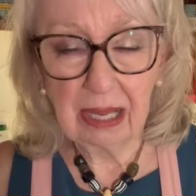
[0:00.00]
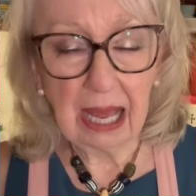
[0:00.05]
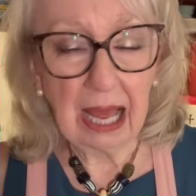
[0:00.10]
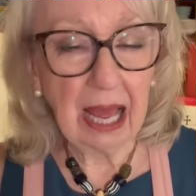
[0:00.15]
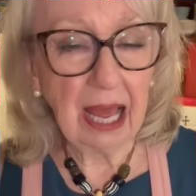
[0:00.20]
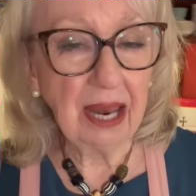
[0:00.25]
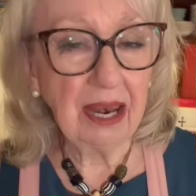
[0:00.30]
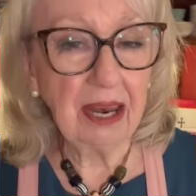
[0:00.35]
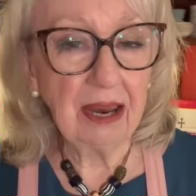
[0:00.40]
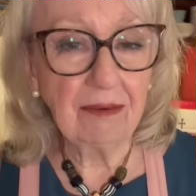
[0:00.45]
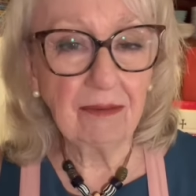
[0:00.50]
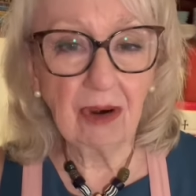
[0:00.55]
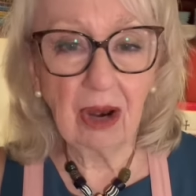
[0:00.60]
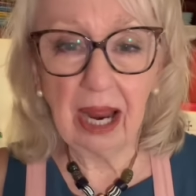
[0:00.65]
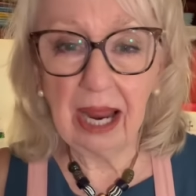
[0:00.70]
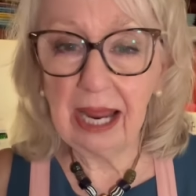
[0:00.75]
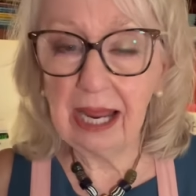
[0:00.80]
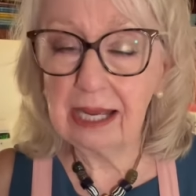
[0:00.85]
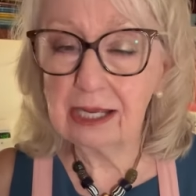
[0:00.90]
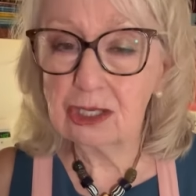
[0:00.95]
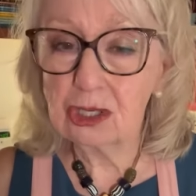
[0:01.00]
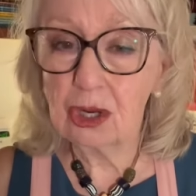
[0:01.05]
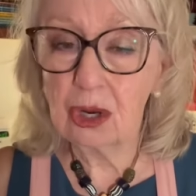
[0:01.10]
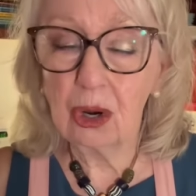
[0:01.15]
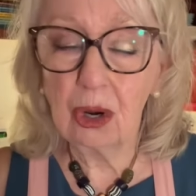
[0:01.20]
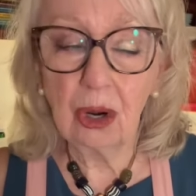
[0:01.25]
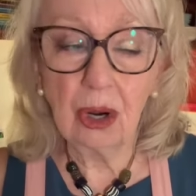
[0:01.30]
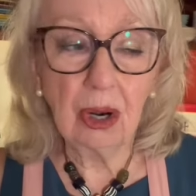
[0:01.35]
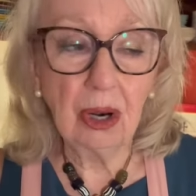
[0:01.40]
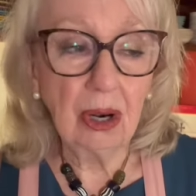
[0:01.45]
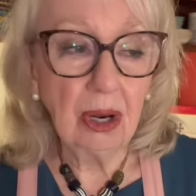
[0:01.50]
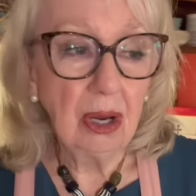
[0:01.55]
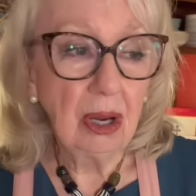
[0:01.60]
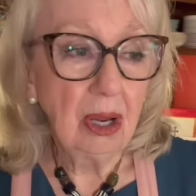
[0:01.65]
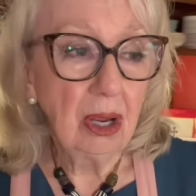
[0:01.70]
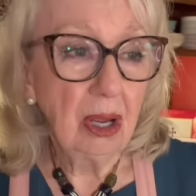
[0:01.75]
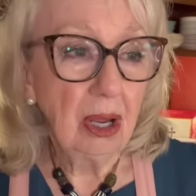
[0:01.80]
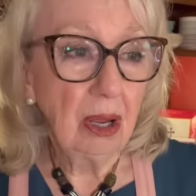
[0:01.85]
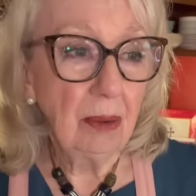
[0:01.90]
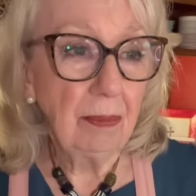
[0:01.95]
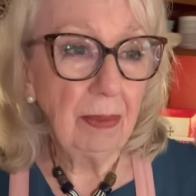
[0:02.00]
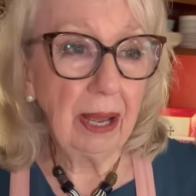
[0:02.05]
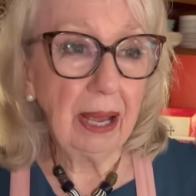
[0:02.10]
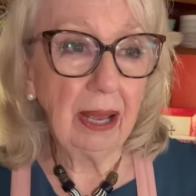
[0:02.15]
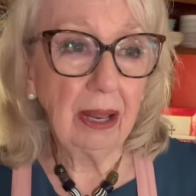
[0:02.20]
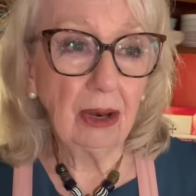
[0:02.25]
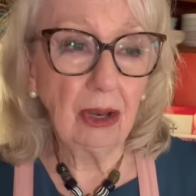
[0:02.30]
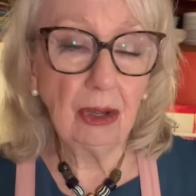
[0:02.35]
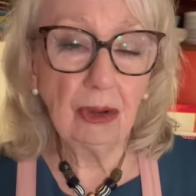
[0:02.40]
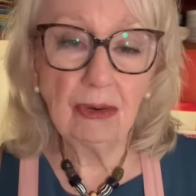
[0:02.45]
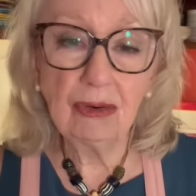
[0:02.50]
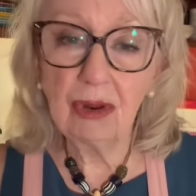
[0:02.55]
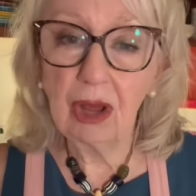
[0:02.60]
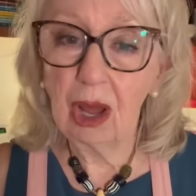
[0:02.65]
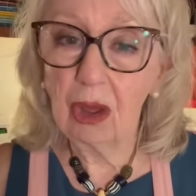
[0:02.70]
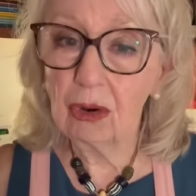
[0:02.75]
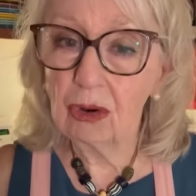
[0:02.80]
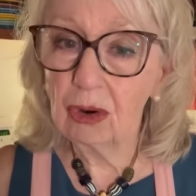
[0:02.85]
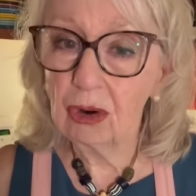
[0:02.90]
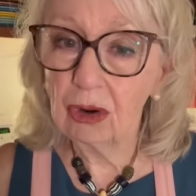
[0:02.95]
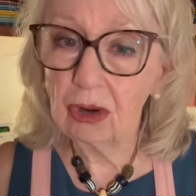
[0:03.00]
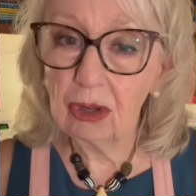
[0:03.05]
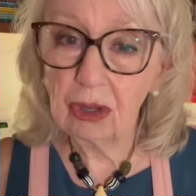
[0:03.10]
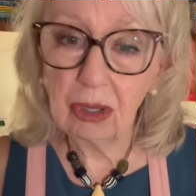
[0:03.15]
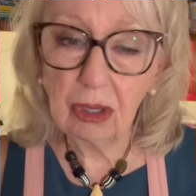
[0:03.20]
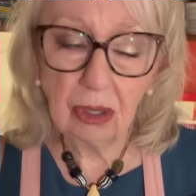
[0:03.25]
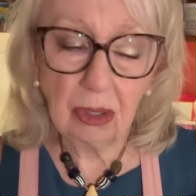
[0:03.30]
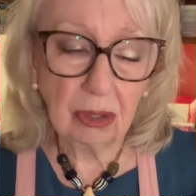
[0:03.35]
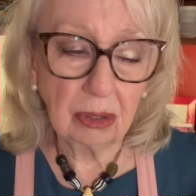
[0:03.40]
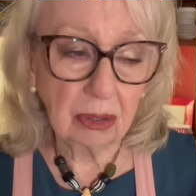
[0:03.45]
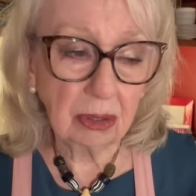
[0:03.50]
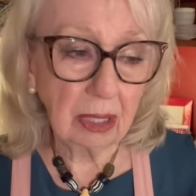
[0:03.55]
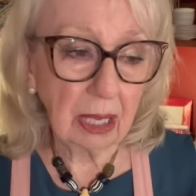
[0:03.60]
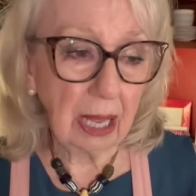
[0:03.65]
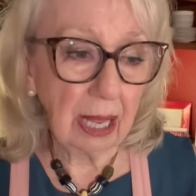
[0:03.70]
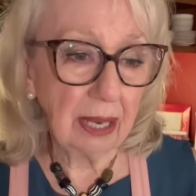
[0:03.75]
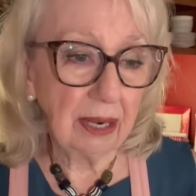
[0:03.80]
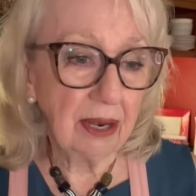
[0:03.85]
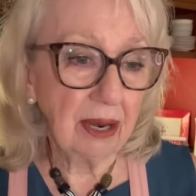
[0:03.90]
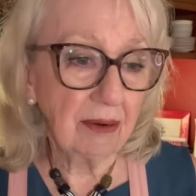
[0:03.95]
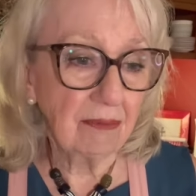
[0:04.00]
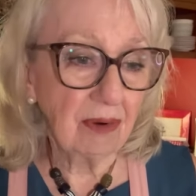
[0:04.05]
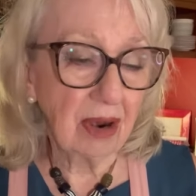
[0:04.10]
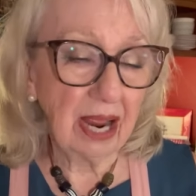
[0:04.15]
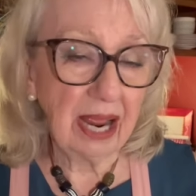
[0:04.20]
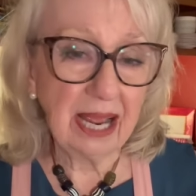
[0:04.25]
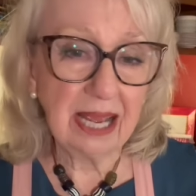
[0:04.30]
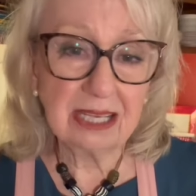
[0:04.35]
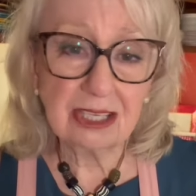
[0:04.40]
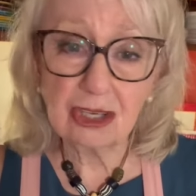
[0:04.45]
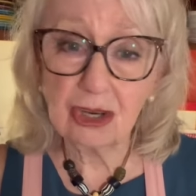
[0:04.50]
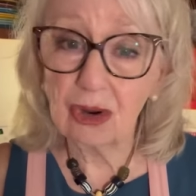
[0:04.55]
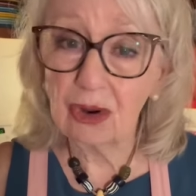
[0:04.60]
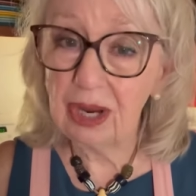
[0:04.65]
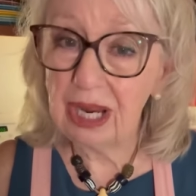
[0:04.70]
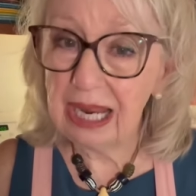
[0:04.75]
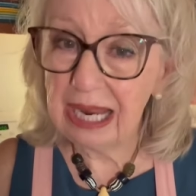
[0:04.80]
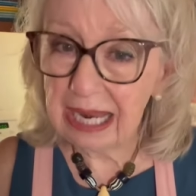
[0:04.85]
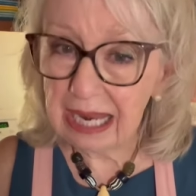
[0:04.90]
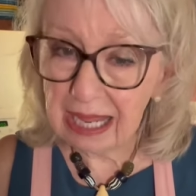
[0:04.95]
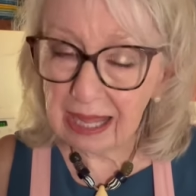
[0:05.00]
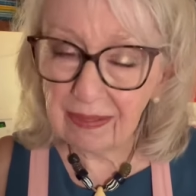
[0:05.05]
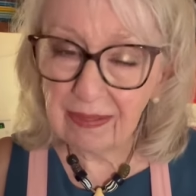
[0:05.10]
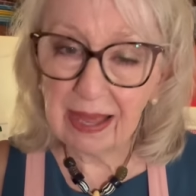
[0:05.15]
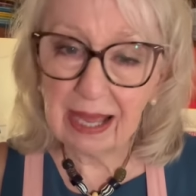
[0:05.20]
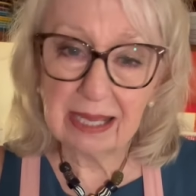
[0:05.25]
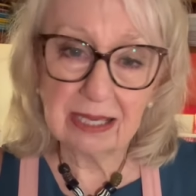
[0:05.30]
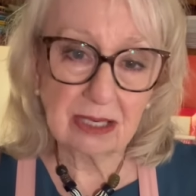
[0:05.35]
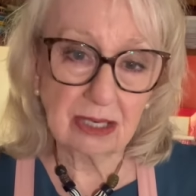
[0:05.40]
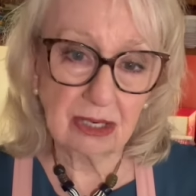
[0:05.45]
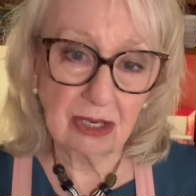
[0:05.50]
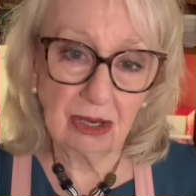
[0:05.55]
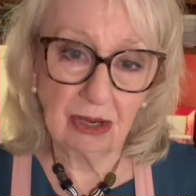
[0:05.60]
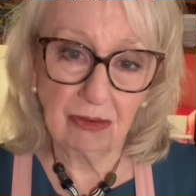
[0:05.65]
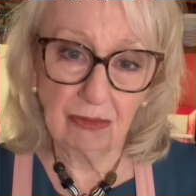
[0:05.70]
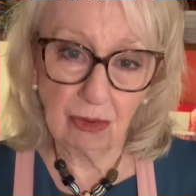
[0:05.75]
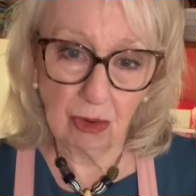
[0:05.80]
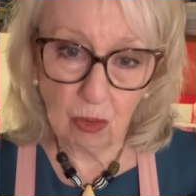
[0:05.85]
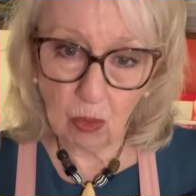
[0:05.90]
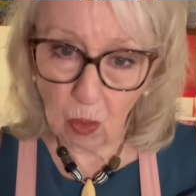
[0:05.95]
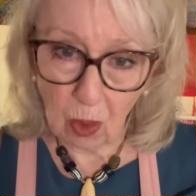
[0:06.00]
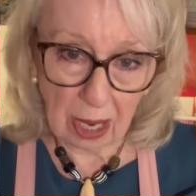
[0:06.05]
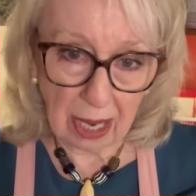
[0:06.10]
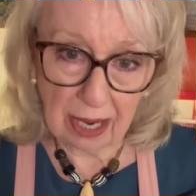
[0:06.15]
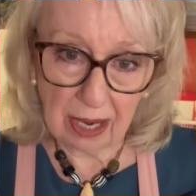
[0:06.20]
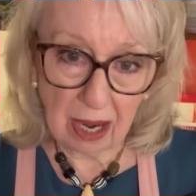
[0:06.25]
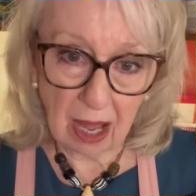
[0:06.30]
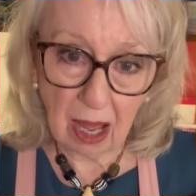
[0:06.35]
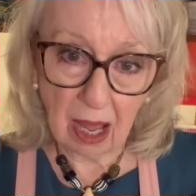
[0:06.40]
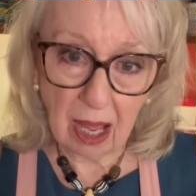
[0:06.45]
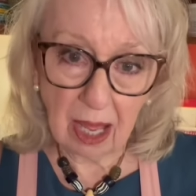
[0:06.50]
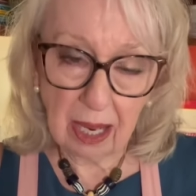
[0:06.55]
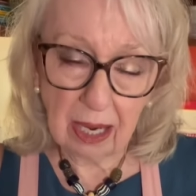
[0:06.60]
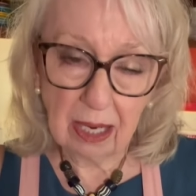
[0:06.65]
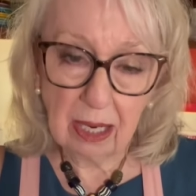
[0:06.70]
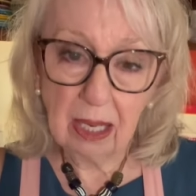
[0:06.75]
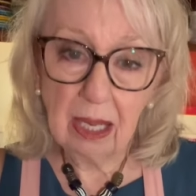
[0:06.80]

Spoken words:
I never asked her about who taught her to cook. I never asked her any of that stuff. And why not?